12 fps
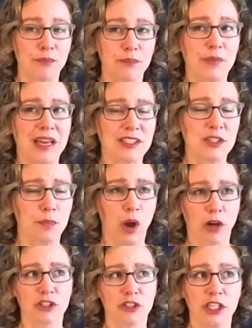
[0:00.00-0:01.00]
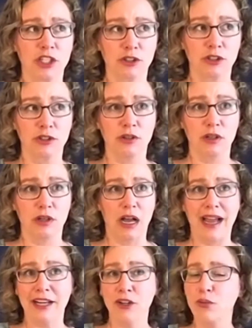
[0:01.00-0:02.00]
that's partially true.
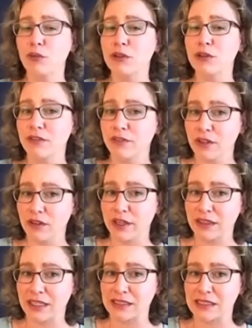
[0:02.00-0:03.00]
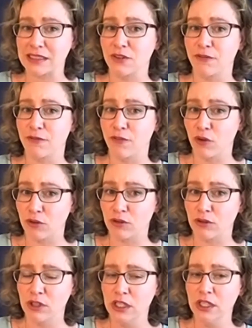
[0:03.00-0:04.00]
I don't really feel like that's the full